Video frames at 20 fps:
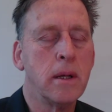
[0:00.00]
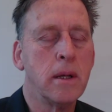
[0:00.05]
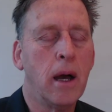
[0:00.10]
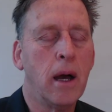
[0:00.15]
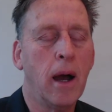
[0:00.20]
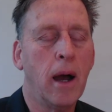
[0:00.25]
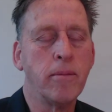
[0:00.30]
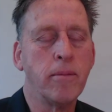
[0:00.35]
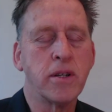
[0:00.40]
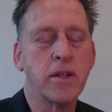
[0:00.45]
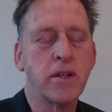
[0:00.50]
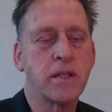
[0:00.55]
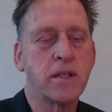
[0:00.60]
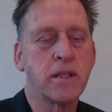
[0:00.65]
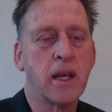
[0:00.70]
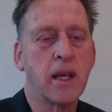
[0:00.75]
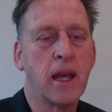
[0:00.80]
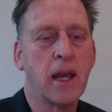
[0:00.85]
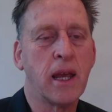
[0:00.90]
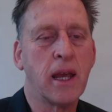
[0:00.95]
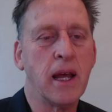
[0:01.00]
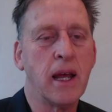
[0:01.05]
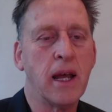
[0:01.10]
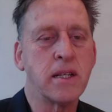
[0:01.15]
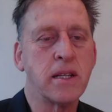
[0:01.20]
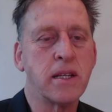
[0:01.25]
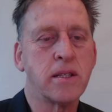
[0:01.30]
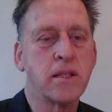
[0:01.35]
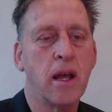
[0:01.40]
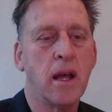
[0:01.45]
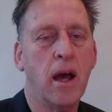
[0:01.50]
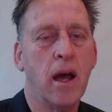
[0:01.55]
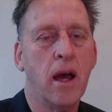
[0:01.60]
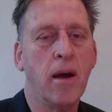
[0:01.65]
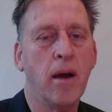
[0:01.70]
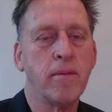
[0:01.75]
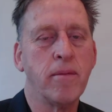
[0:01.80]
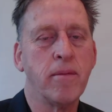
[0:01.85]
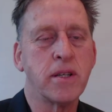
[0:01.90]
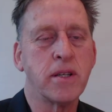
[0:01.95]
I'm just
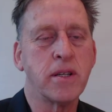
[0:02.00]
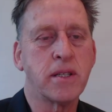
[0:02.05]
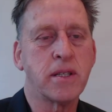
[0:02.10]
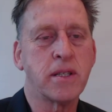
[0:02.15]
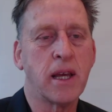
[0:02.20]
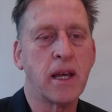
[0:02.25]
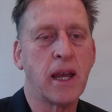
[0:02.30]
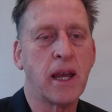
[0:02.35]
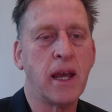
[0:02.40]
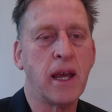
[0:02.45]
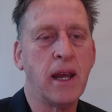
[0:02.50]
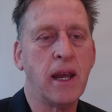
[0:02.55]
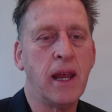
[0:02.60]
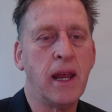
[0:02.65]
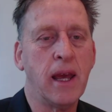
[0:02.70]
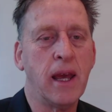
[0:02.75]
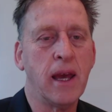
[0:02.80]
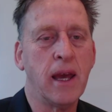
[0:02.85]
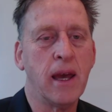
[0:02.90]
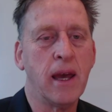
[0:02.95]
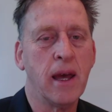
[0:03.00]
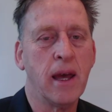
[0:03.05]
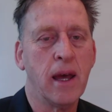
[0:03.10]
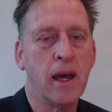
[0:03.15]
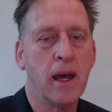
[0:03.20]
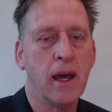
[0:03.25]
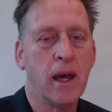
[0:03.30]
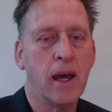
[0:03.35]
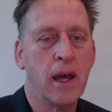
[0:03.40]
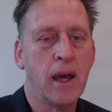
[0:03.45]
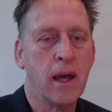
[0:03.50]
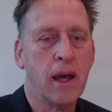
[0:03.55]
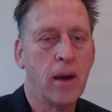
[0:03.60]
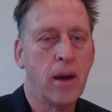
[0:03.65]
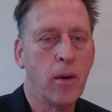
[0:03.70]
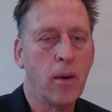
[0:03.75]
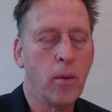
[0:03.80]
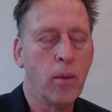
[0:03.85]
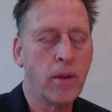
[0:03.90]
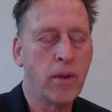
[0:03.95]
thinking here
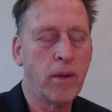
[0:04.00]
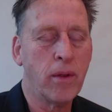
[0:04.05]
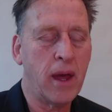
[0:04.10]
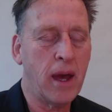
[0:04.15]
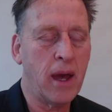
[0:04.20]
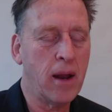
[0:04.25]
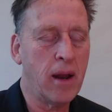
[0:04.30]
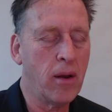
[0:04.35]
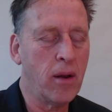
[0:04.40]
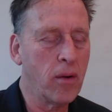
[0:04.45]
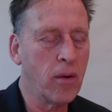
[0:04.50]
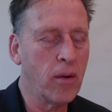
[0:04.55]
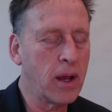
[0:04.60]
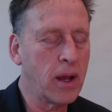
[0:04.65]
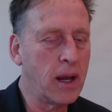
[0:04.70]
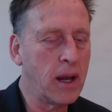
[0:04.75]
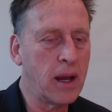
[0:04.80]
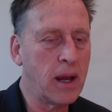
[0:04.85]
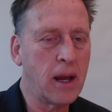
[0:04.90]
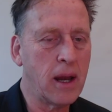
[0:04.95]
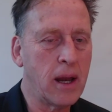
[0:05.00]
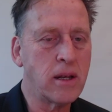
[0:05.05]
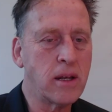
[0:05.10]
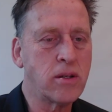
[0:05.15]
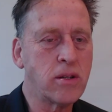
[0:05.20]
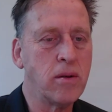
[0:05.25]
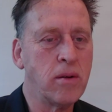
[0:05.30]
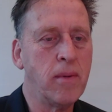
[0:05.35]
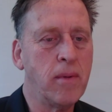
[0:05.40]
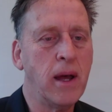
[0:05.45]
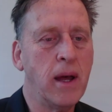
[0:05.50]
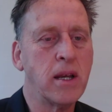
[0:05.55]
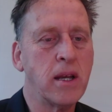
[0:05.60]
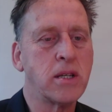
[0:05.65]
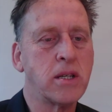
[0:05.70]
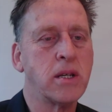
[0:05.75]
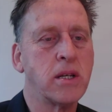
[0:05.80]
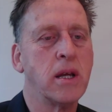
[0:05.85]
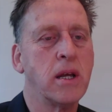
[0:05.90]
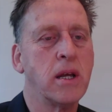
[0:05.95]
without looking at it too much,